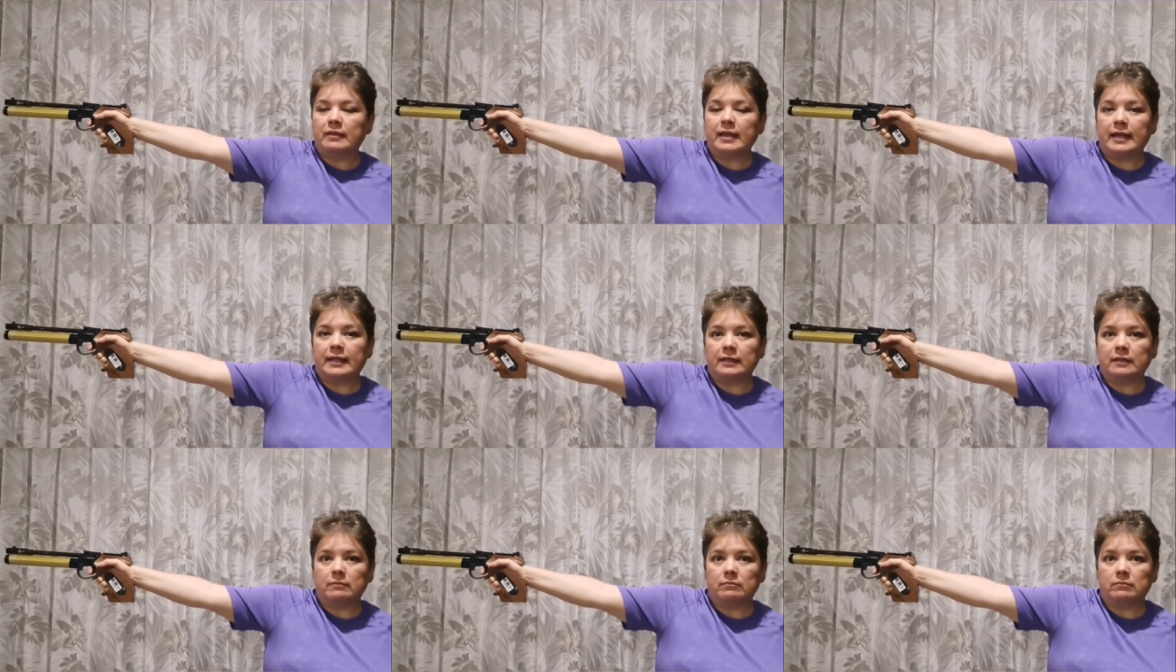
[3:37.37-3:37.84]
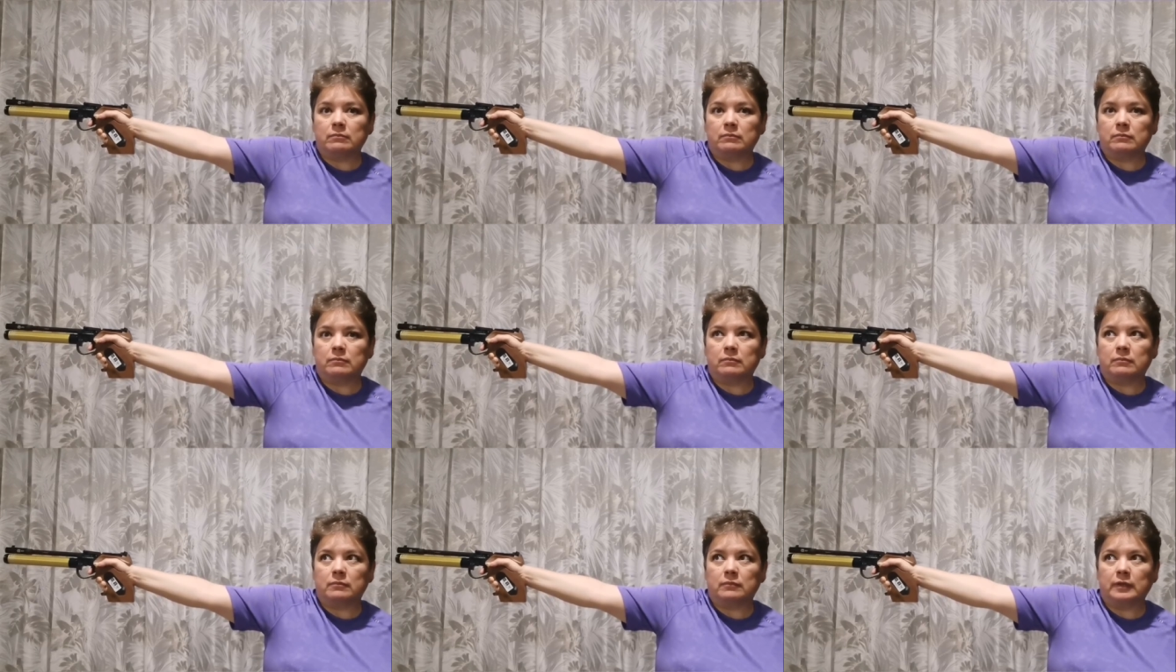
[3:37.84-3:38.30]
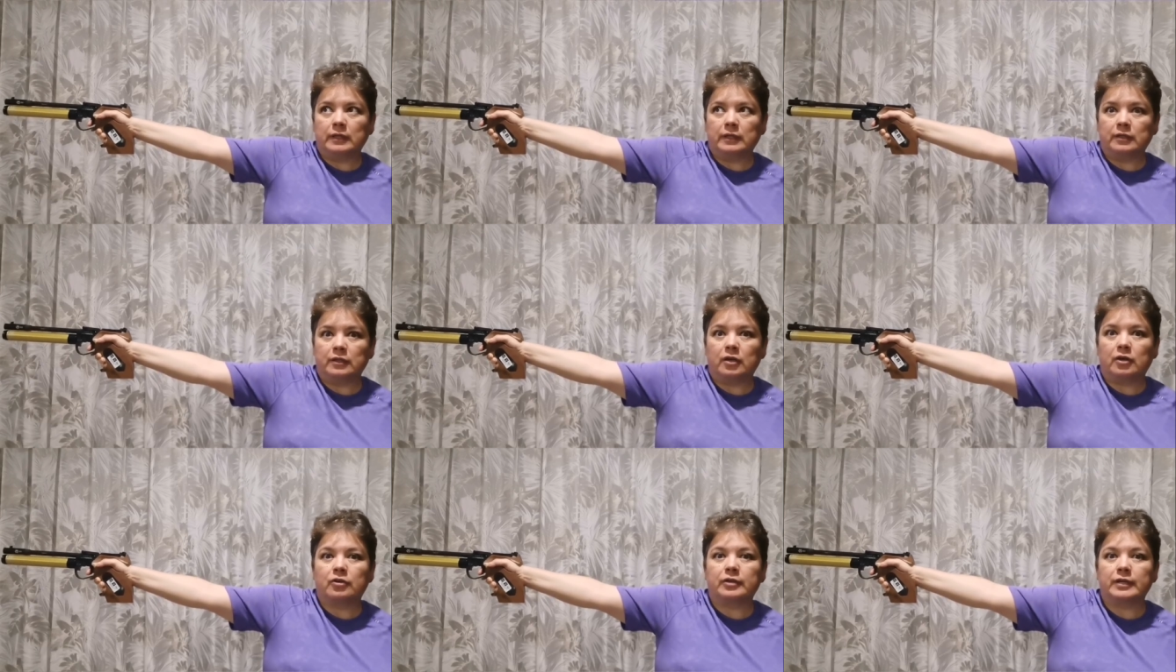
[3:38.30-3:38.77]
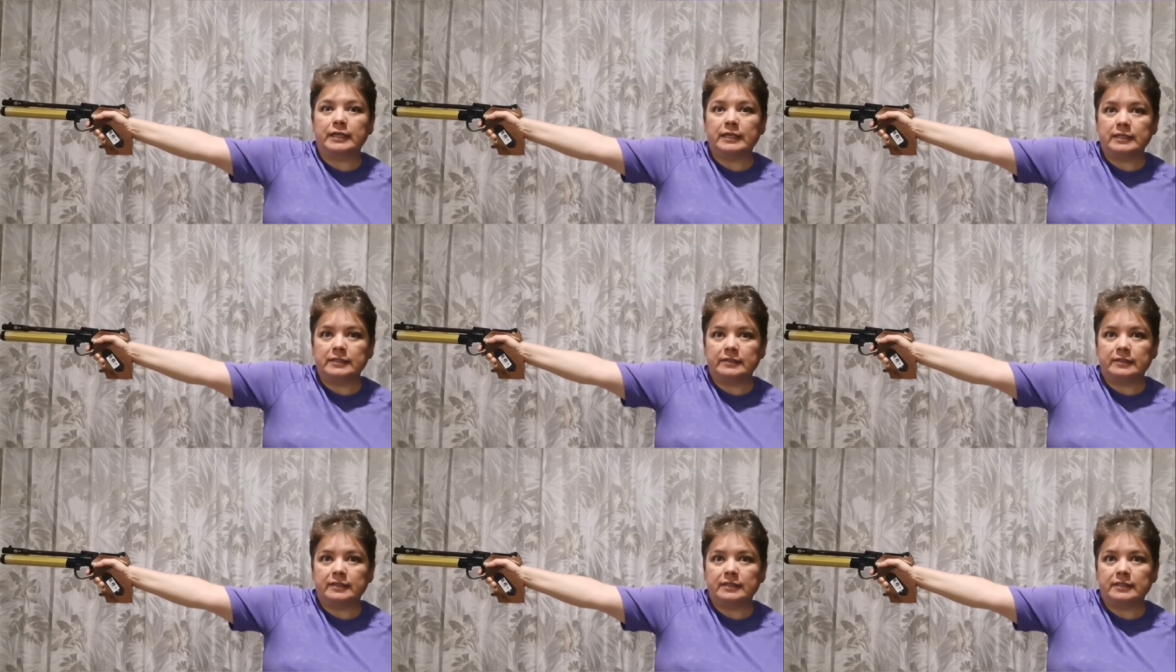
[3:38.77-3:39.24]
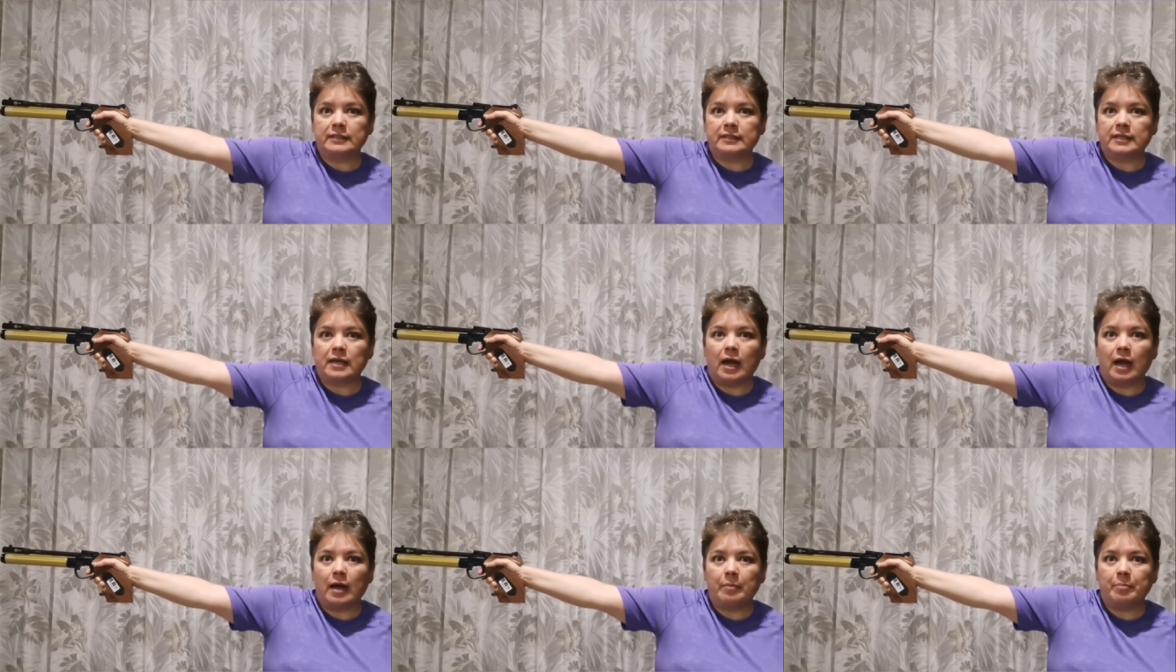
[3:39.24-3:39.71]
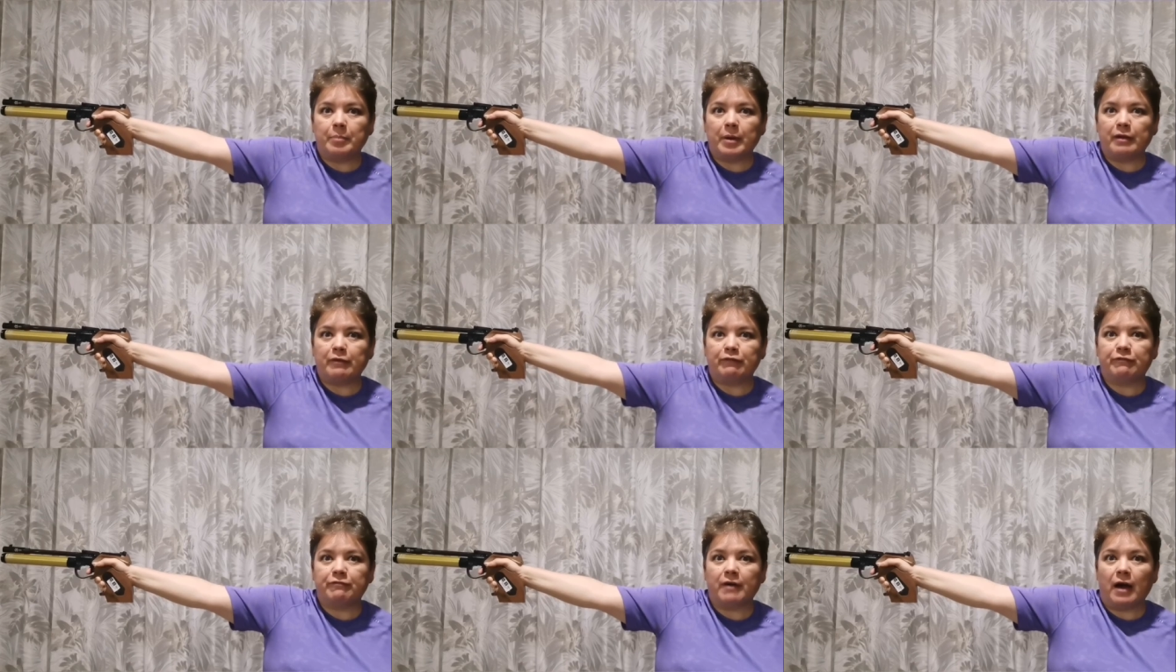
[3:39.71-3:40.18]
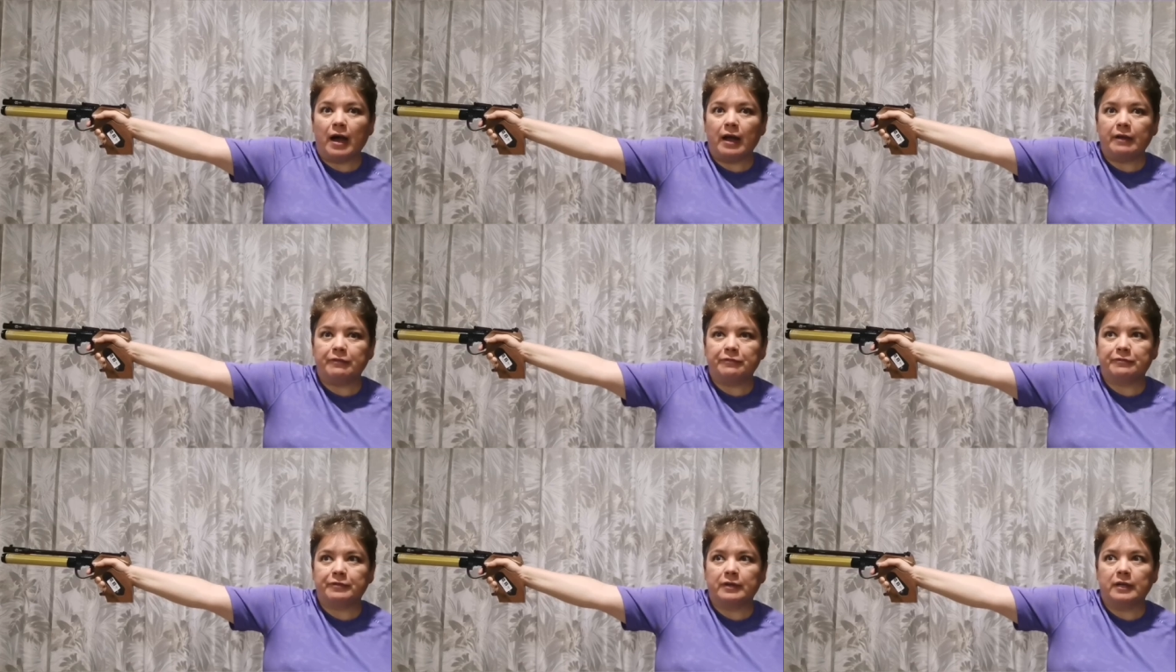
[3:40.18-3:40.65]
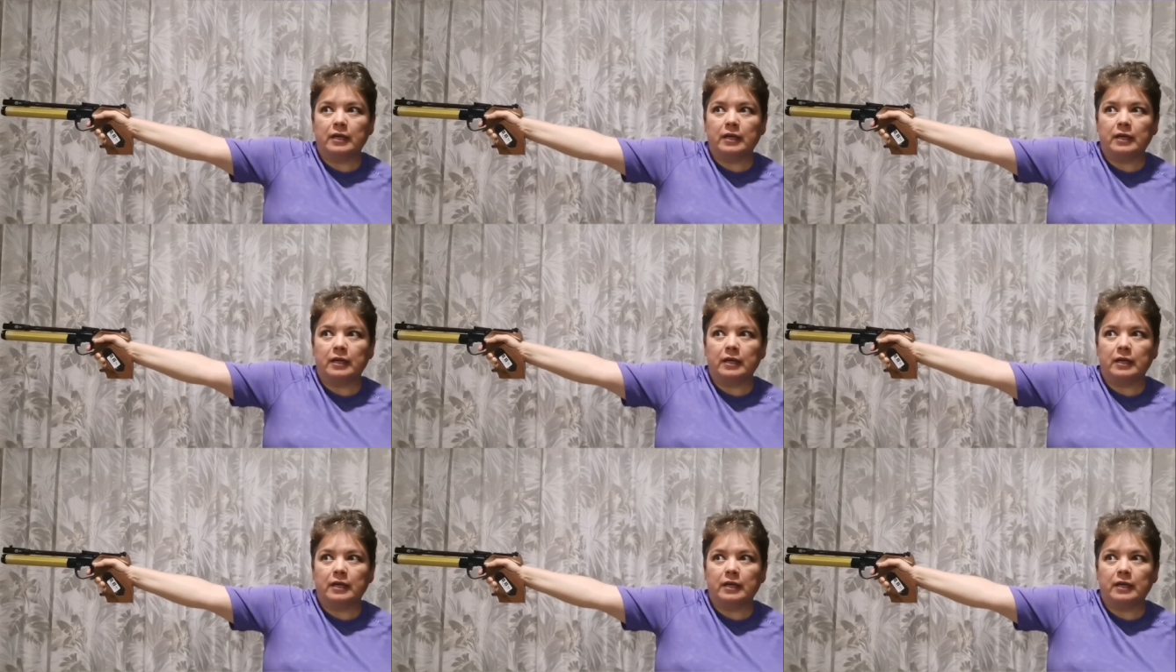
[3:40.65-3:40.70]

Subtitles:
then increase this time by 5